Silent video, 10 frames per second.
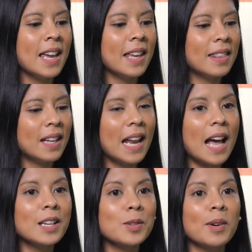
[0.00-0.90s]
And the
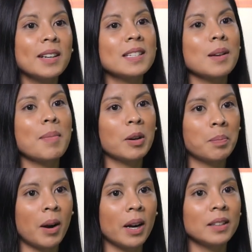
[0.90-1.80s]
last one is about
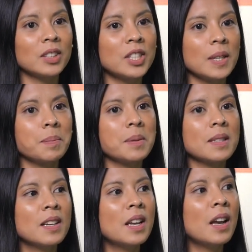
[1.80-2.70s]
partnerships.